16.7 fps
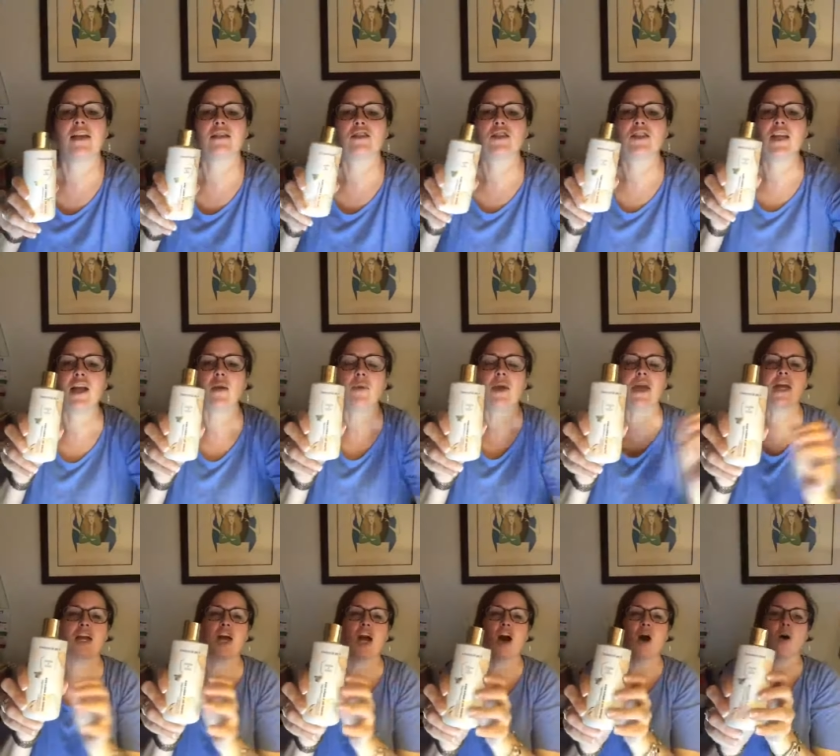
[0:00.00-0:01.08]
and it's, there
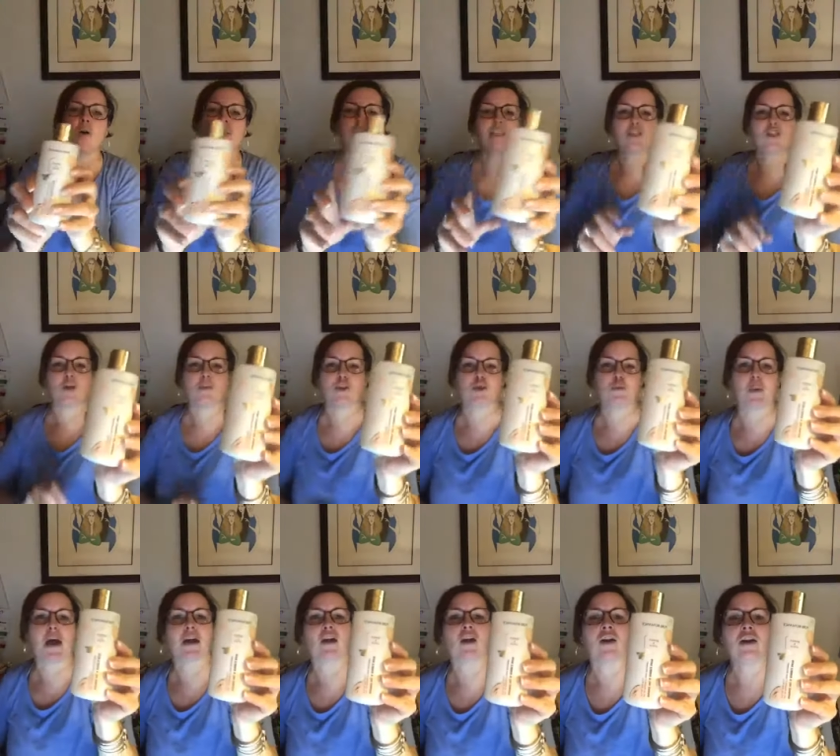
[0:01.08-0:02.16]
we go. That's so much
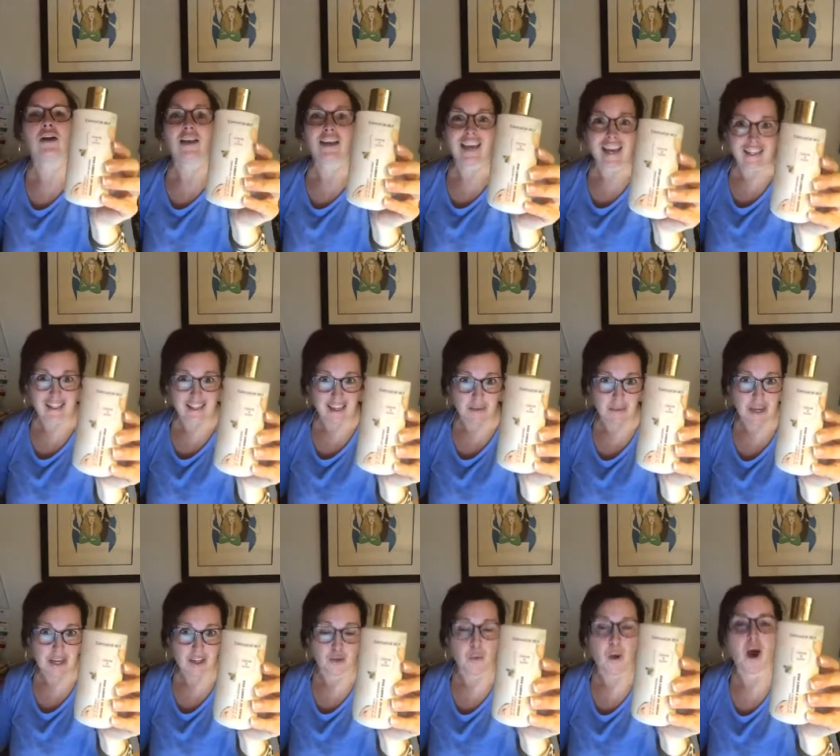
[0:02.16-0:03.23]
better. Can't see
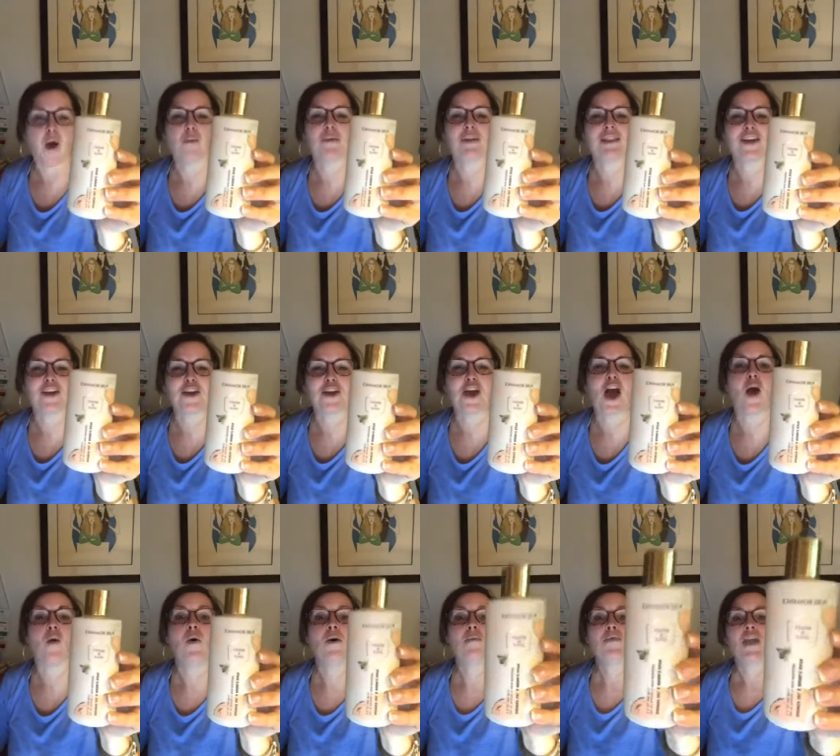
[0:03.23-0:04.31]
me as well, but there you
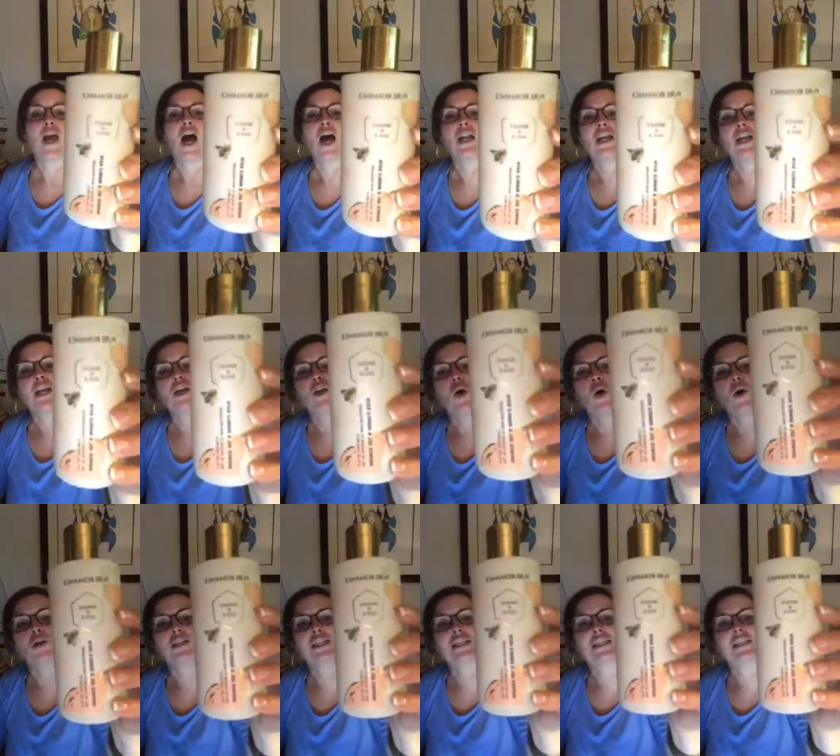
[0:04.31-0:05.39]
go. Honey and
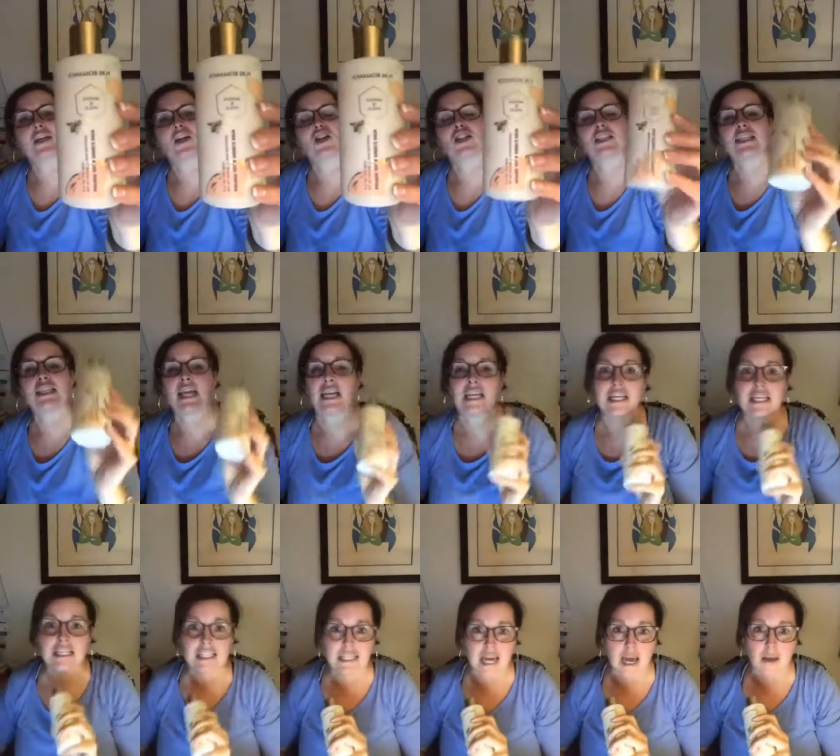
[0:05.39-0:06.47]
Gold, this is our
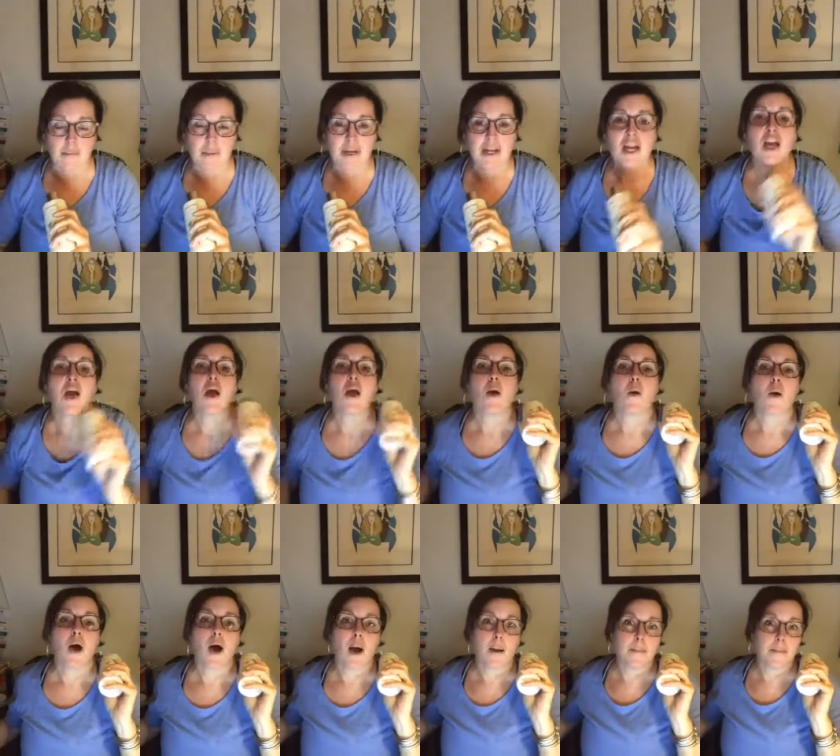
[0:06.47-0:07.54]
skinny dip
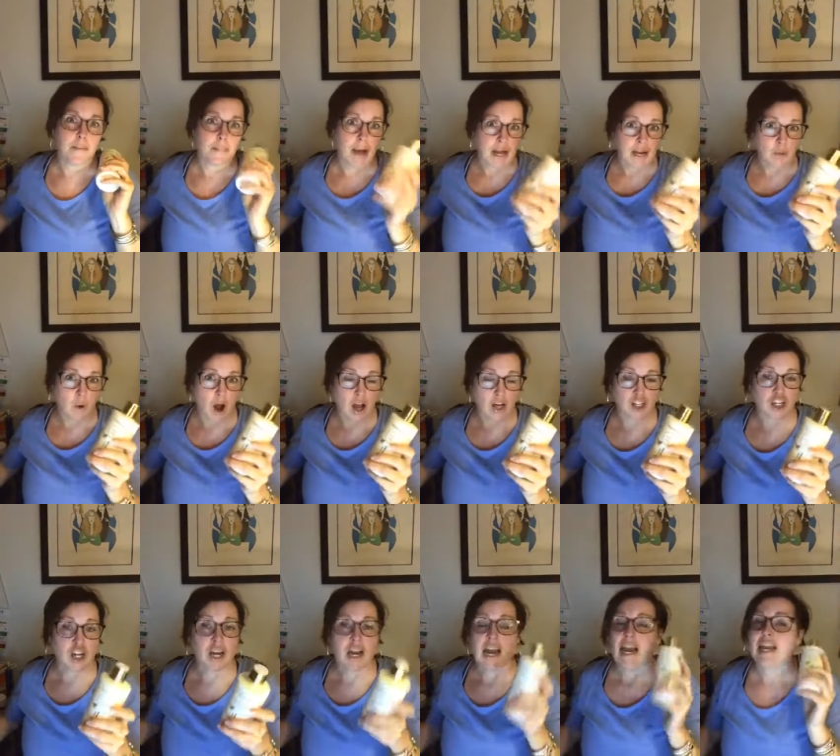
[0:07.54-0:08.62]
um, body
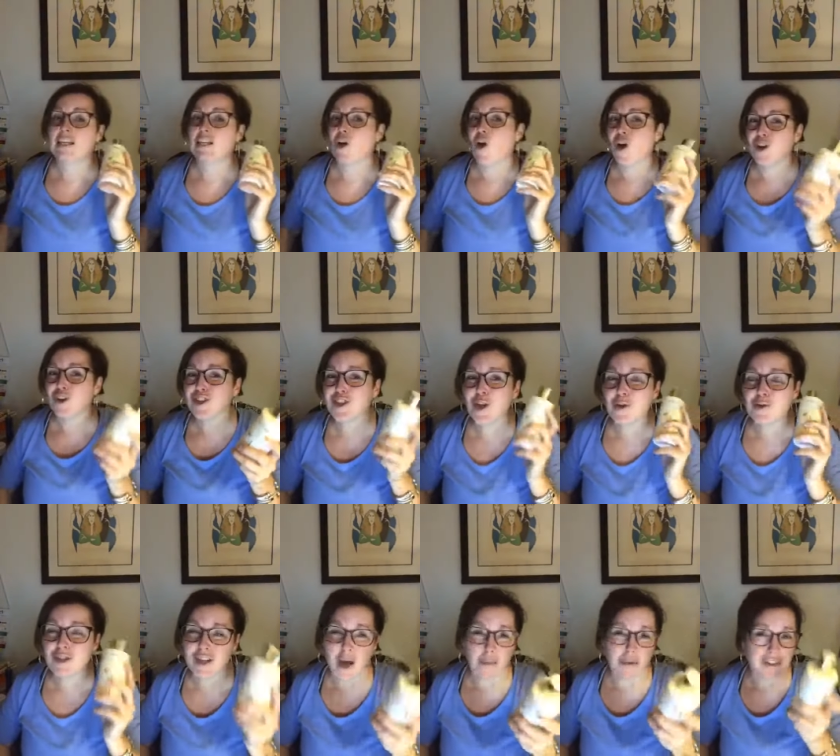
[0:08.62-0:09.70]
wash. It
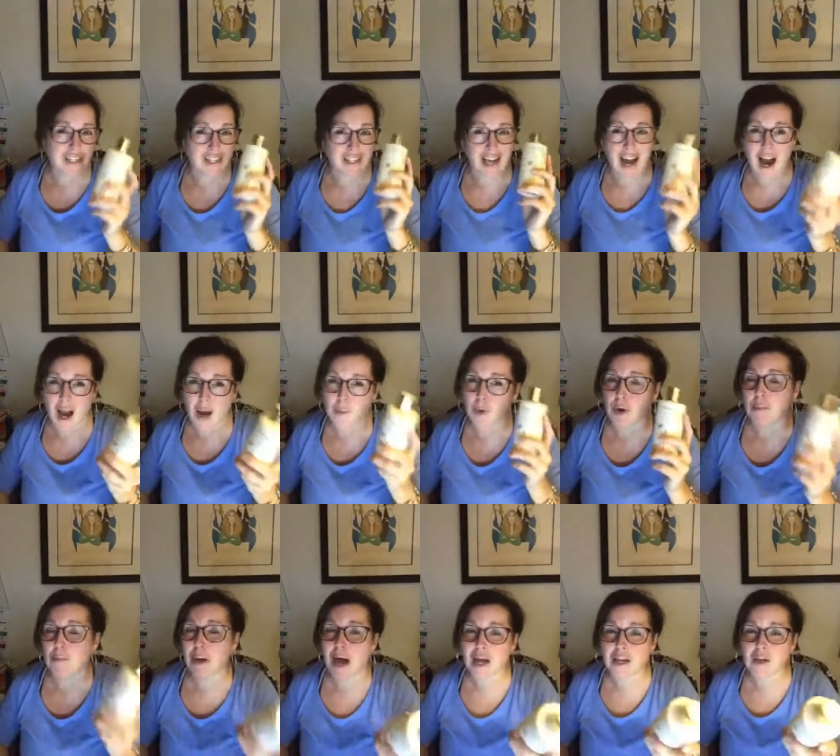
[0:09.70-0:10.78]
also doubles. It's a
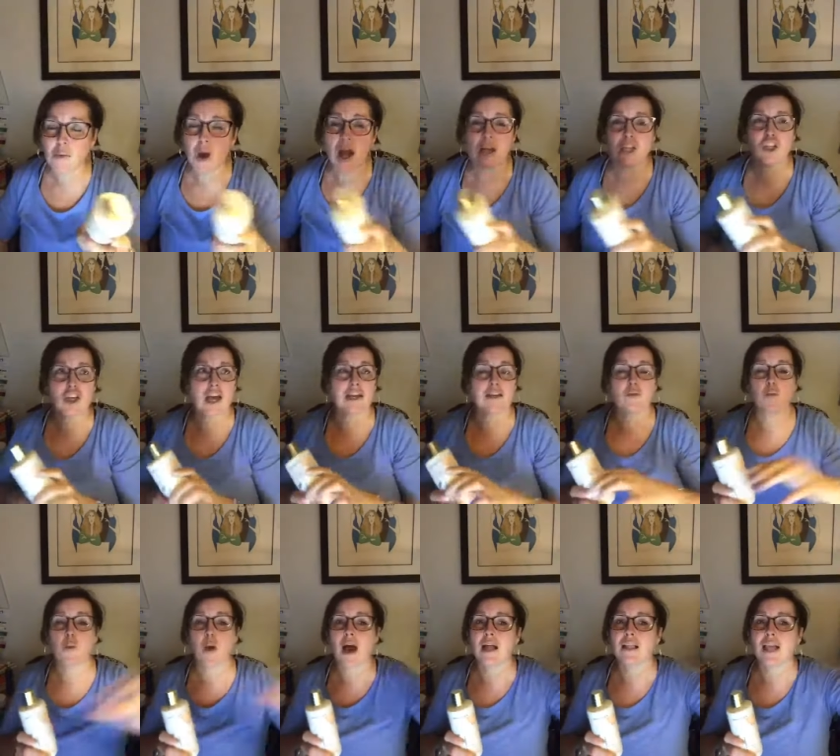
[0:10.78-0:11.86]
hybrid body wash
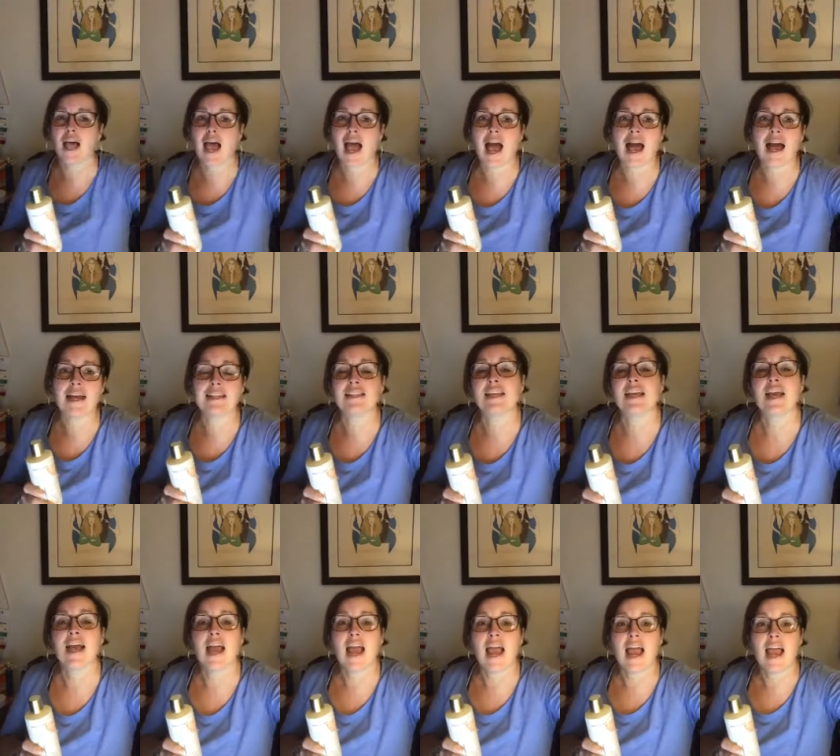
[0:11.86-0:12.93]
as well as
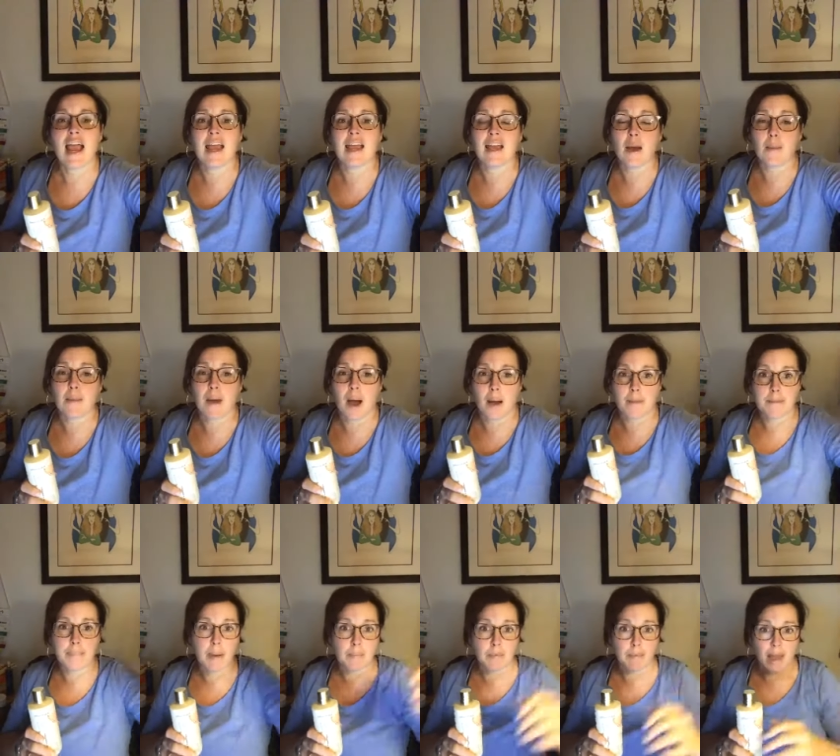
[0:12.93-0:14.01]
a uh,
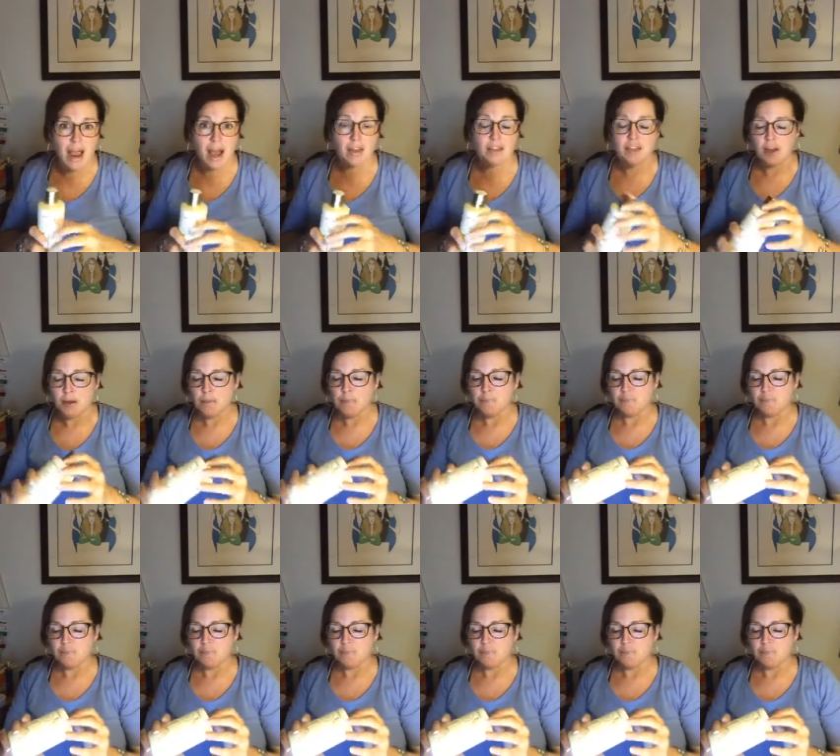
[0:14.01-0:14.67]
bubble bath